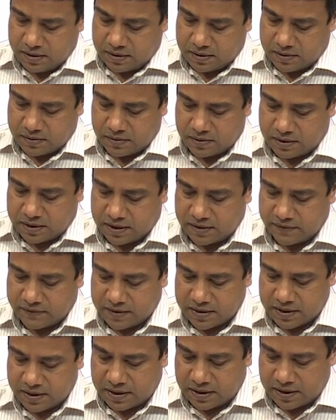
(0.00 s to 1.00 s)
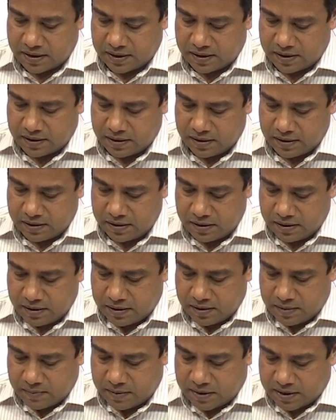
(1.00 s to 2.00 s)
So, on the left side I had
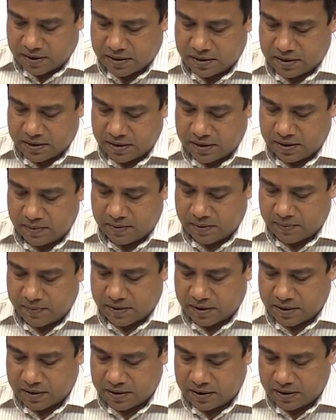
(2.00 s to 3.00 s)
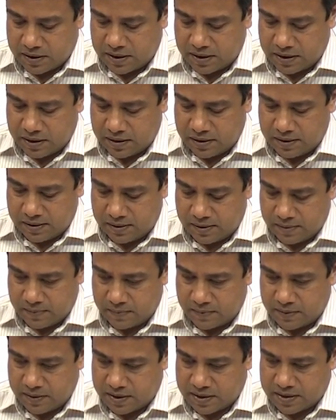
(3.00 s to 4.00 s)
partial c by partial t
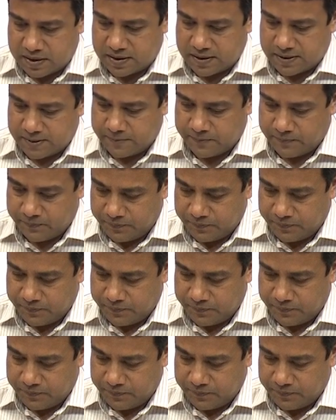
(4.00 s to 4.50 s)
plus